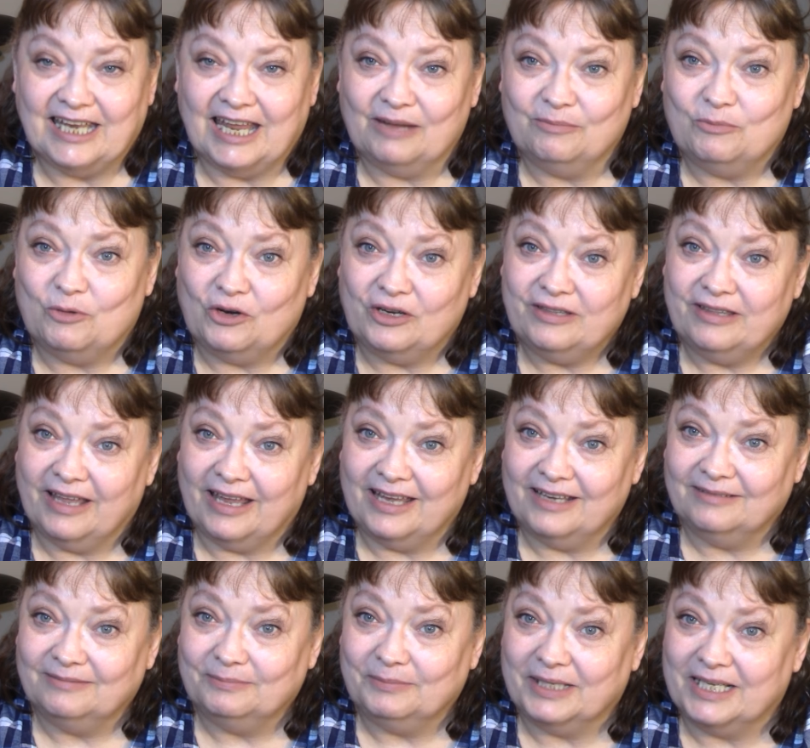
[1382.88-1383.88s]
to have more than
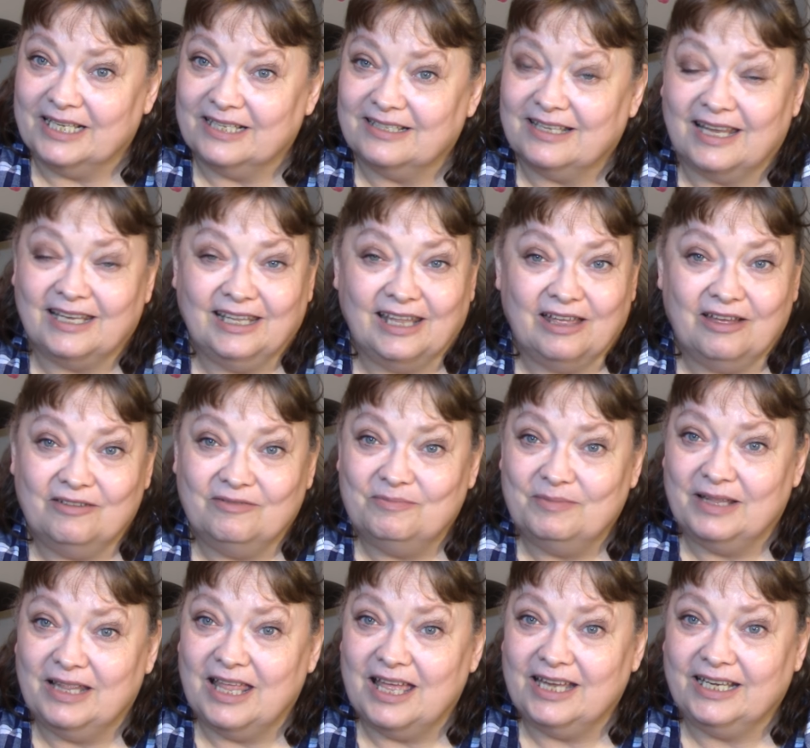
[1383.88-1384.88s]
that because I love
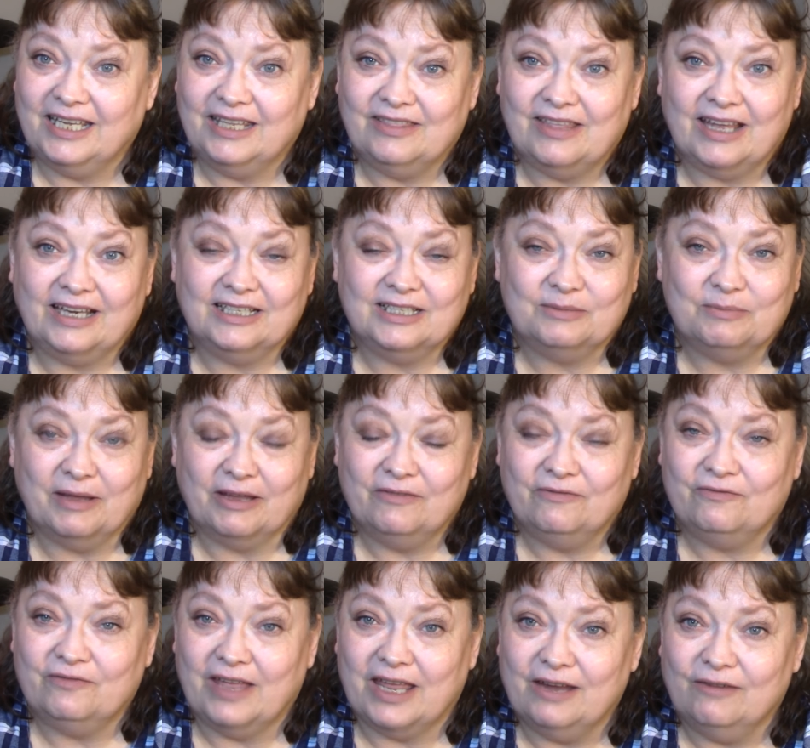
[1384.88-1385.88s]
Milani. That is my
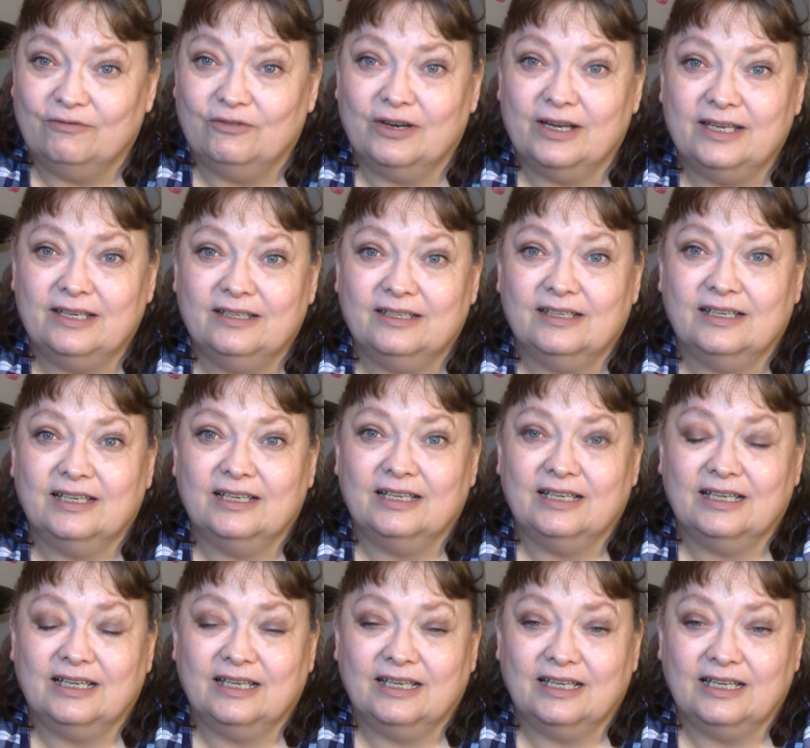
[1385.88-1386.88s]
favorite
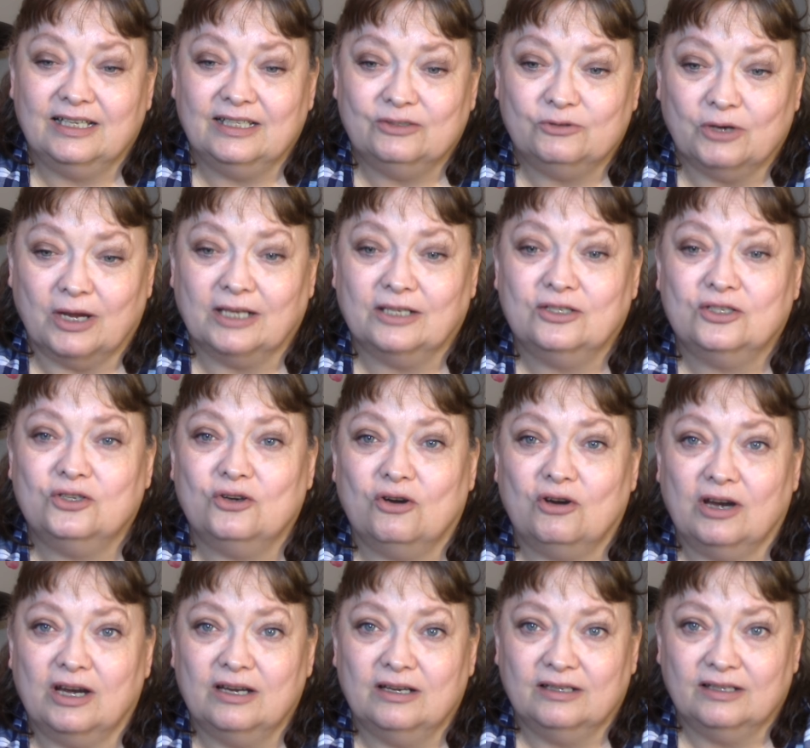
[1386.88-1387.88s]

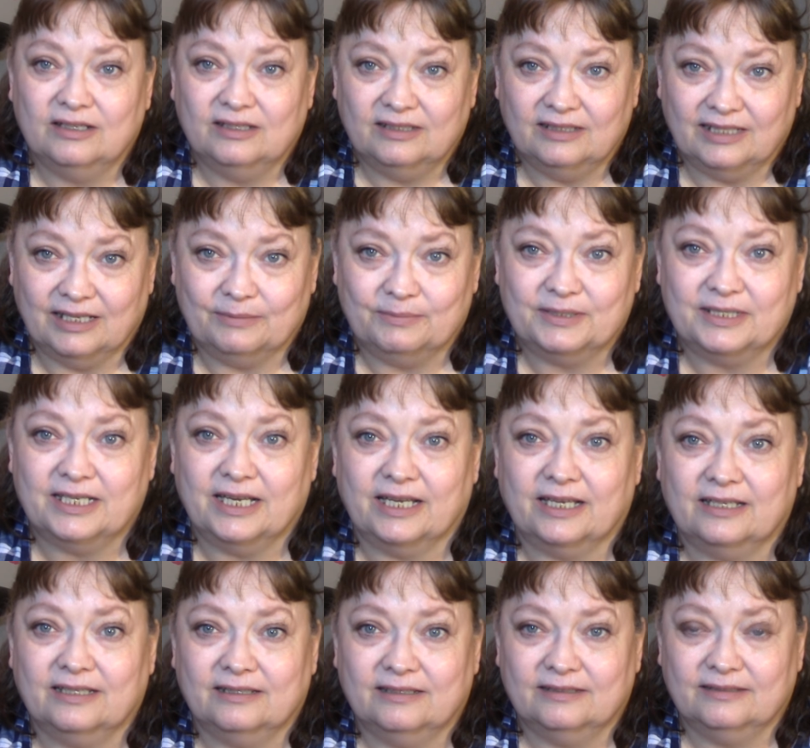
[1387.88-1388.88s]
drugstore
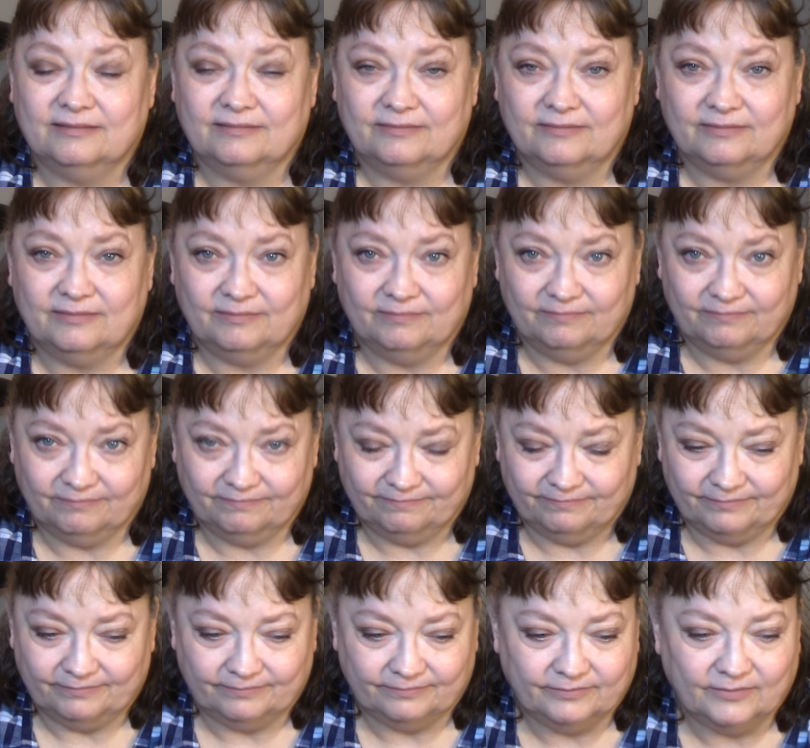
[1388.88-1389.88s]
lipstick.
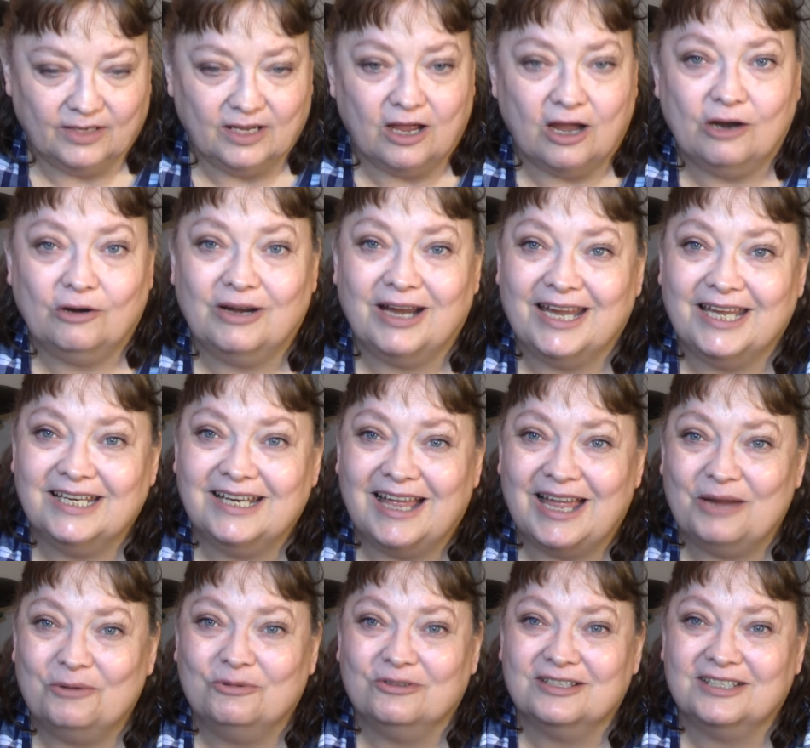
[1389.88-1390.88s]
All right,
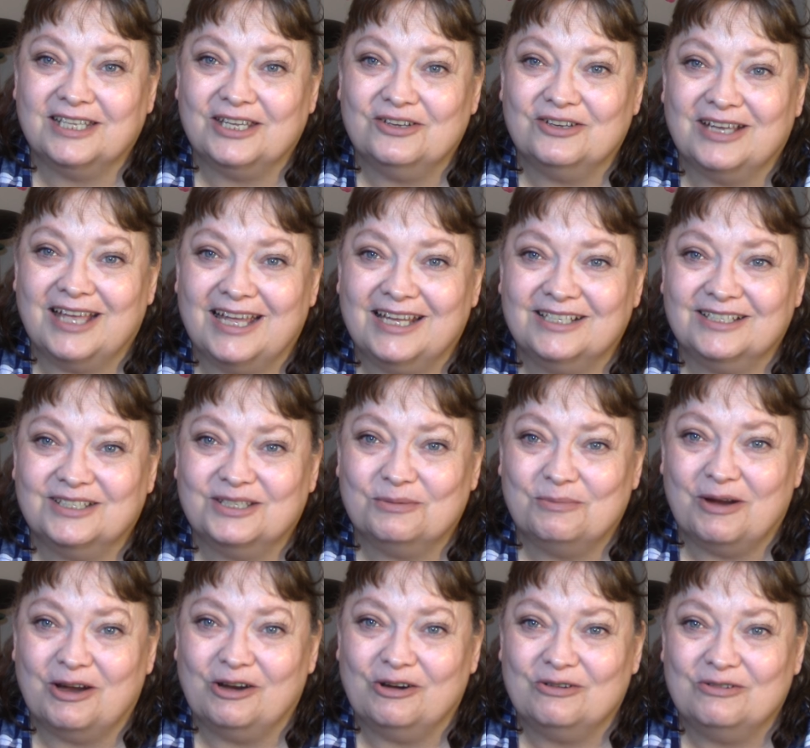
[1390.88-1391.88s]
I will see you guys
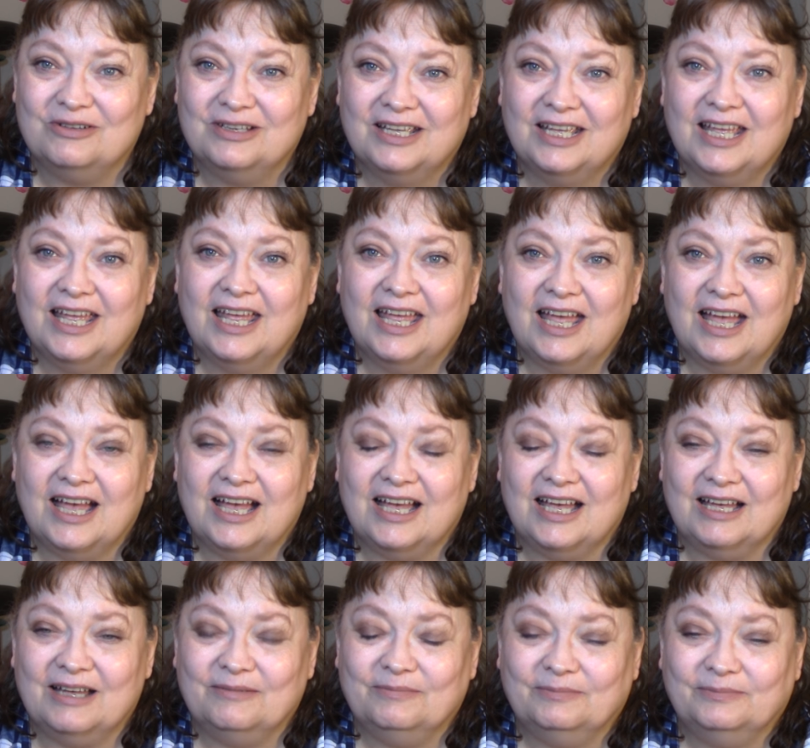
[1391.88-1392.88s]
tomorrow
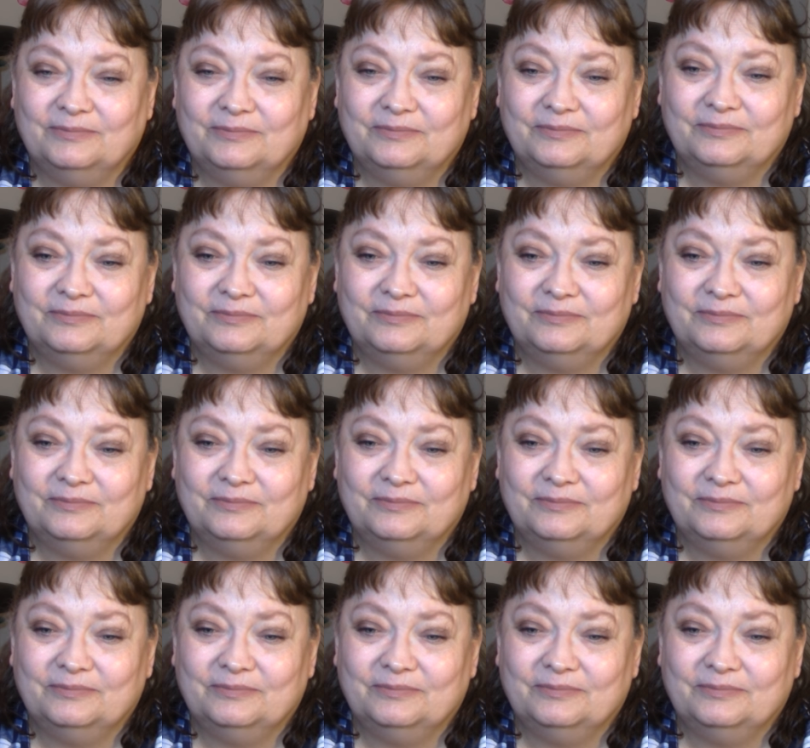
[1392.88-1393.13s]
um,